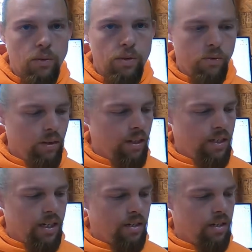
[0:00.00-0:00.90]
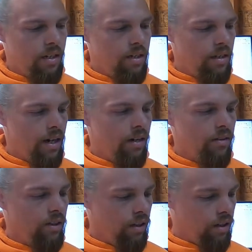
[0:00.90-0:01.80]
We've really tested these
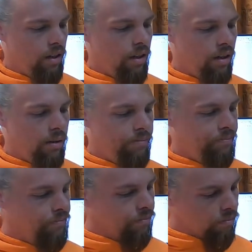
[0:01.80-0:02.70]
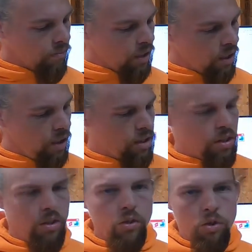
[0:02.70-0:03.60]
out. This
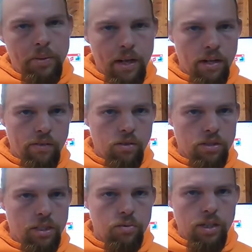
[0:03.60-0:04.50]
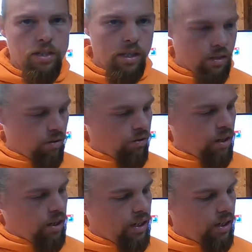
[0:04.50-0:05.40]
is a newer pair, of course, that's why it's not so
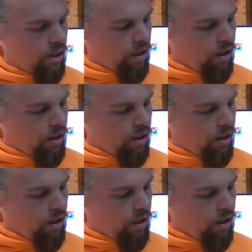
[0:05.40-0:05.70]
dirty.